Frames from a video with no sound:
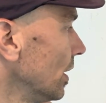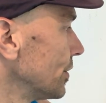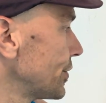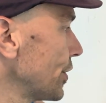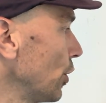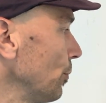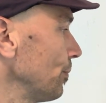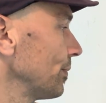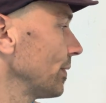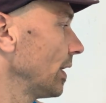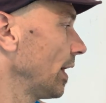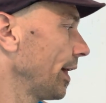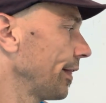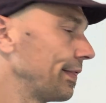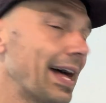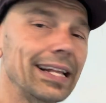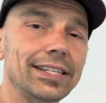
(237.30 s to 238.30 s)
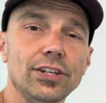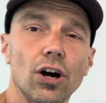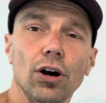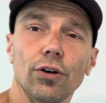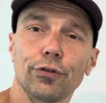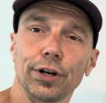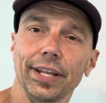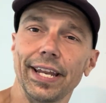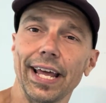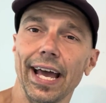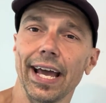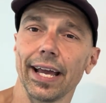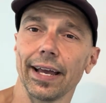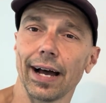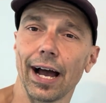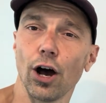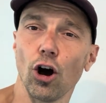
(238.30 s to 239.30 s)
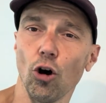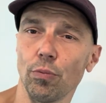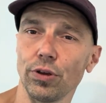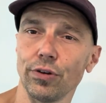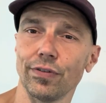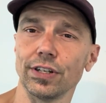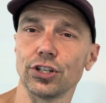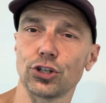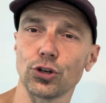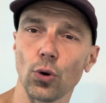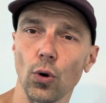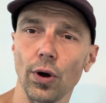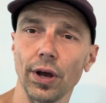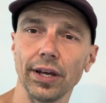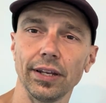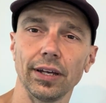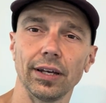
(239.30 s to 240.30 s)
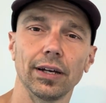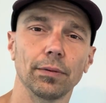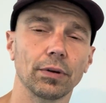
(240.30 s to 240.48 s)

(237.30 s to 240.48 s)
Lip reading: So that's all for today. I hope you've enjoyed.